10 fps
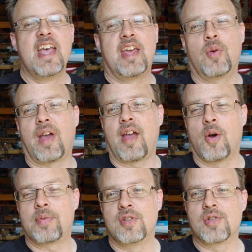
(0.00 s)
anyway, I
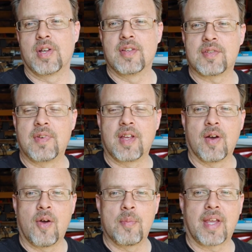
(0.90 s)
hope you enjoyed this
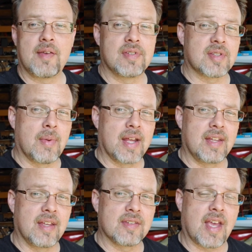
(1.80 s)
video. I hope it gave you some
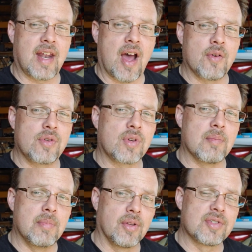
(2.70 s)
ideas on how you
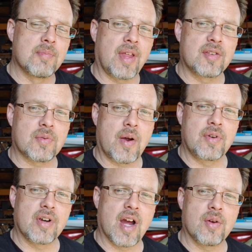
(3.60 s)
can build some things
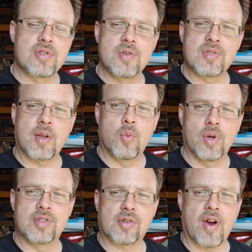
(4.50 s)
around your house using
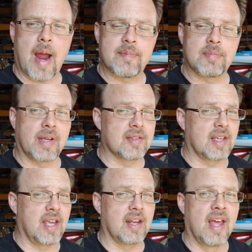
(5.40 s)
wood scraps. Because
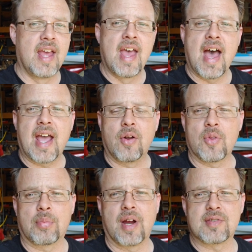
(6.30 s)
again, I know
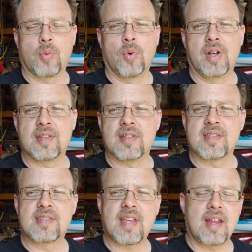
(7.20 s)
the price of wood is
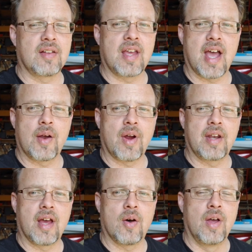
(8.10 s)
insanely high
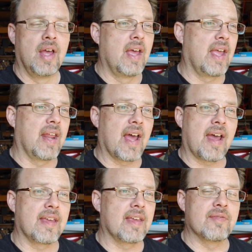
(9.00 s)
right now, and
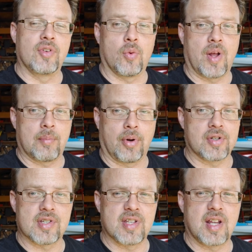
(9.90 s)
I even don't want to
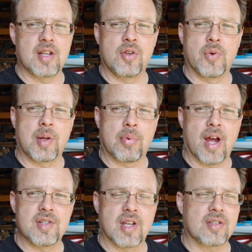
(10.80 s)
purchase any to do any
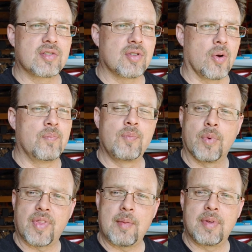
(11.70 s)
projects. So
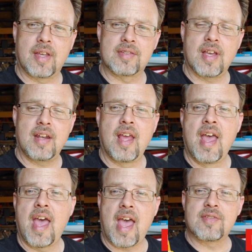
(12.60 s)
with that being said,
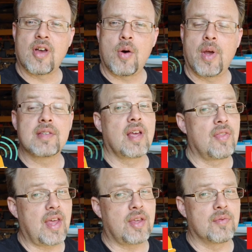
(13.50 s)
as always,
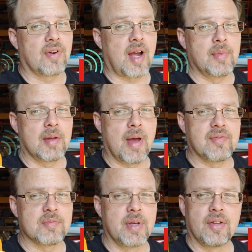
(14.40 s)
thank you for coming to
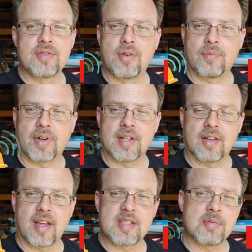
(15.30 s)
Bevins Builds. Don't forget
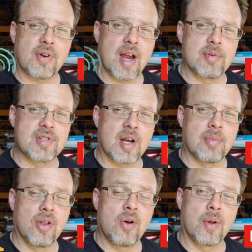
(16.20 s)
to like, subscribe, and share
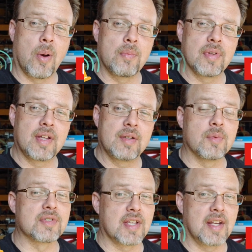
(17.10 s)
below. And hopefully,
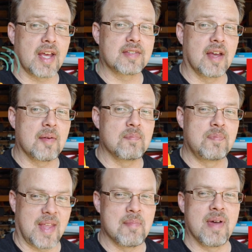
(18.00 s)
we'll see you next time
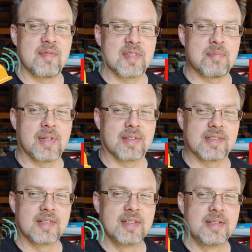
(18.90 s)
on Bevins
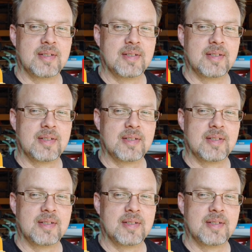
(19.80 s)
Builds.